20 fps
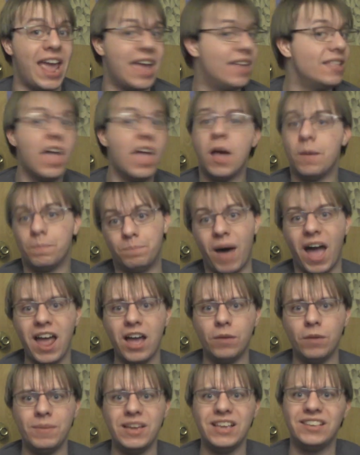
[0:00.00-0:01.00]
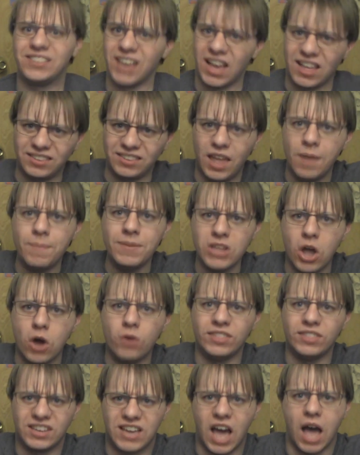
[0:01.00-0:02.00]
and by all means, let me
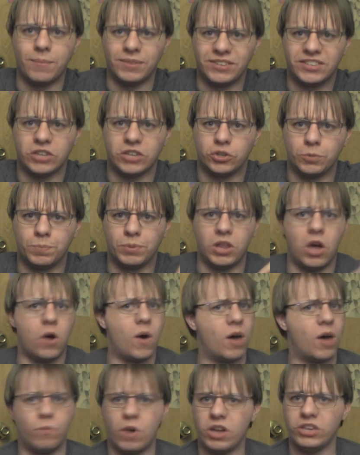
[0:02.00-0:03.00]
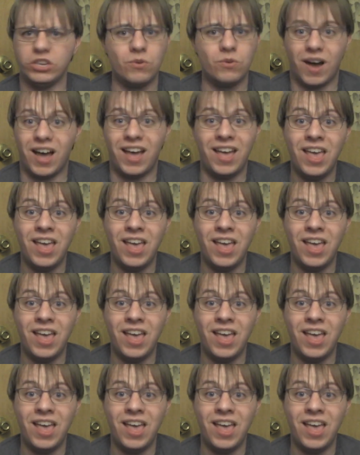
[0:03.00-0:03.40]
know in the comment section below on what you